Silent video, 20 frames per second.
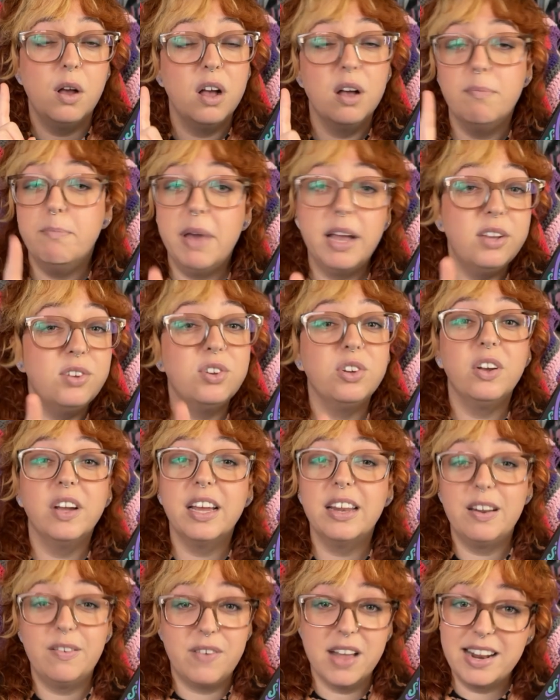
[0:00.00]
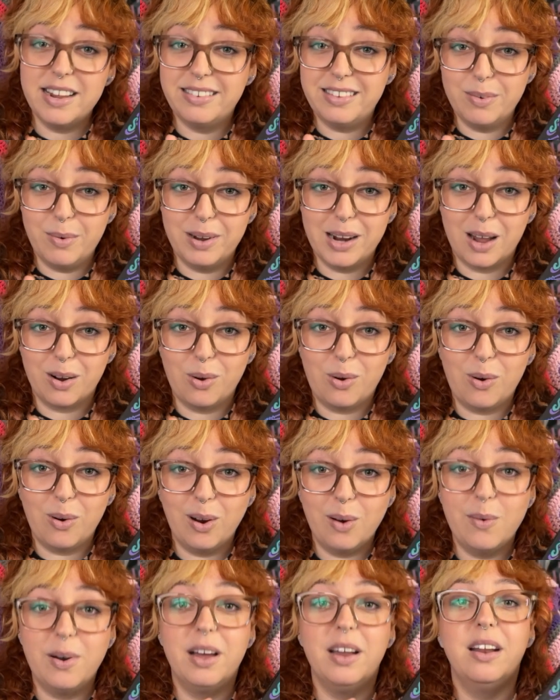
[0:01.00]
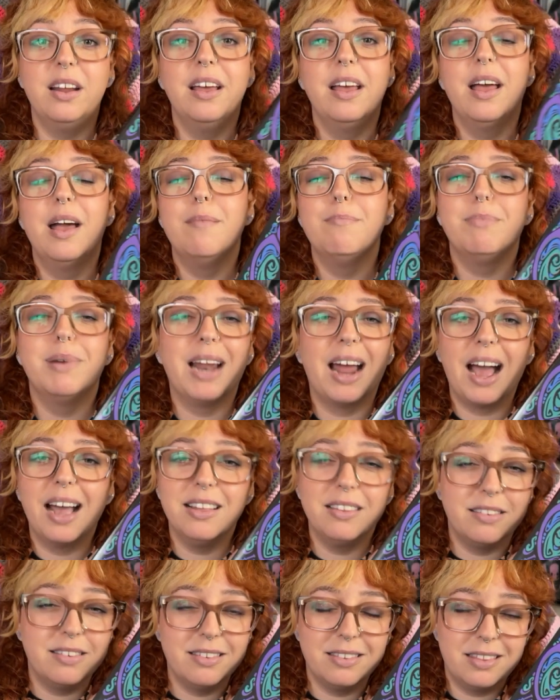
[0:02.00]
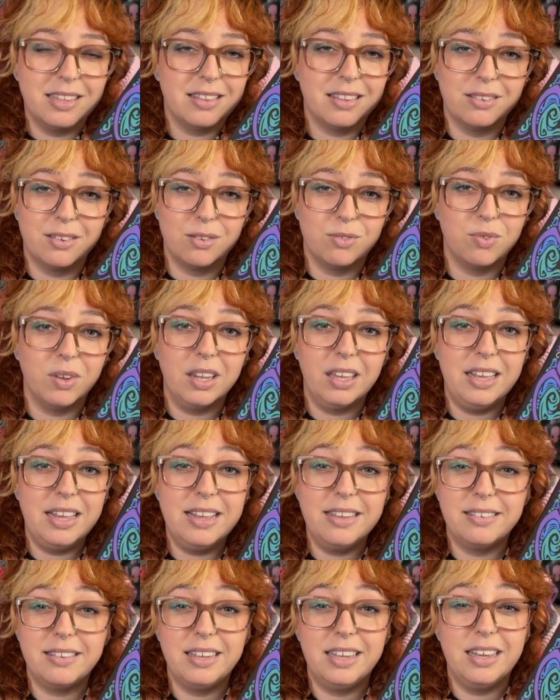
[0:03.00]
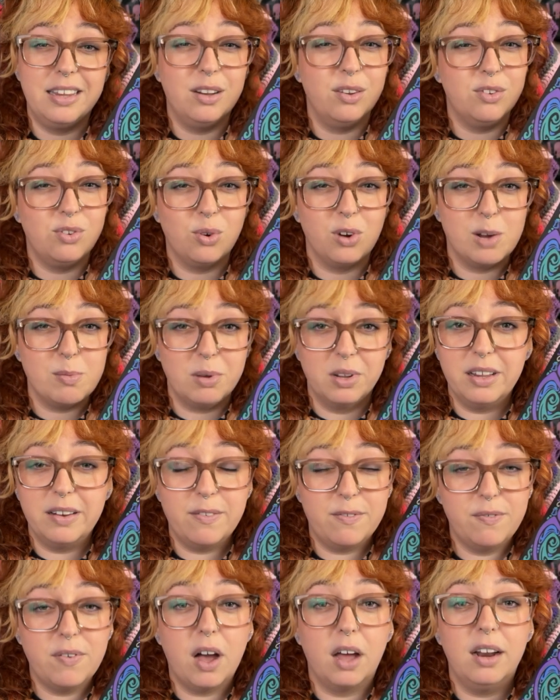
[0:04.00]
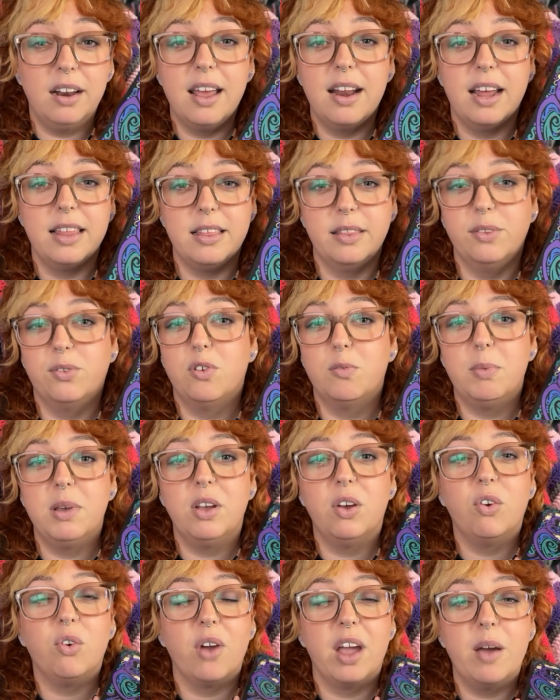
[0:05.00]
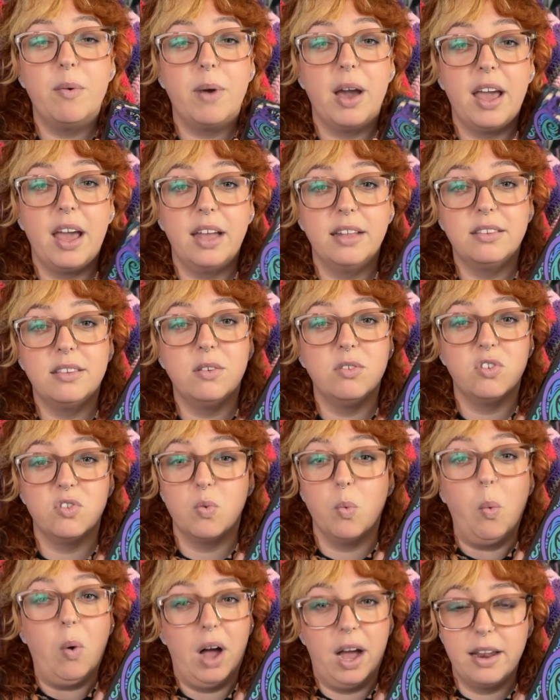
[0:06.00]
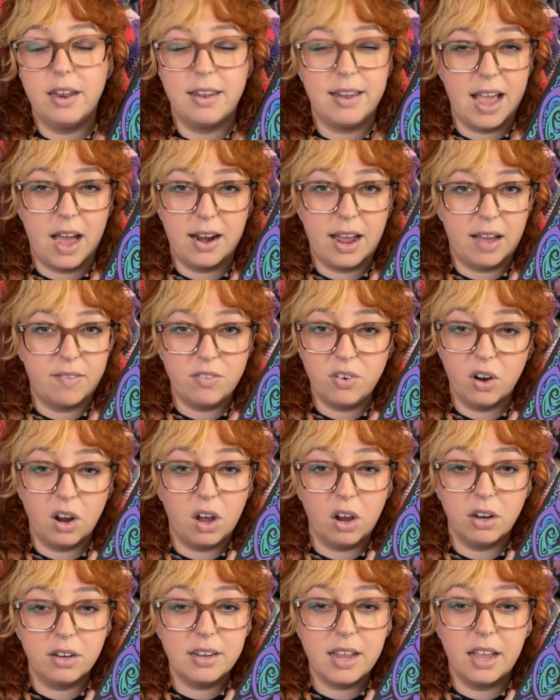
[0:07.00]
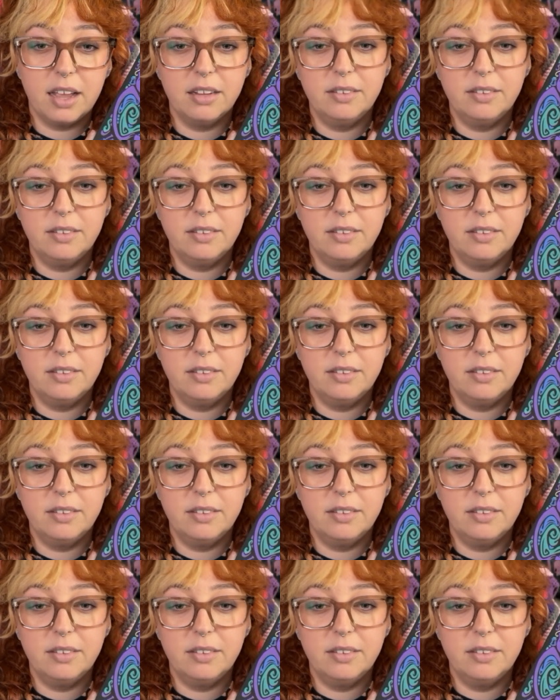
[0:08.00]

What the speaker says: Make sure you're getting a fantasy one, not a horror one. But I just think this is really easy and enjoyable and fun, and I think this would be a great way to just wind down after a hard day.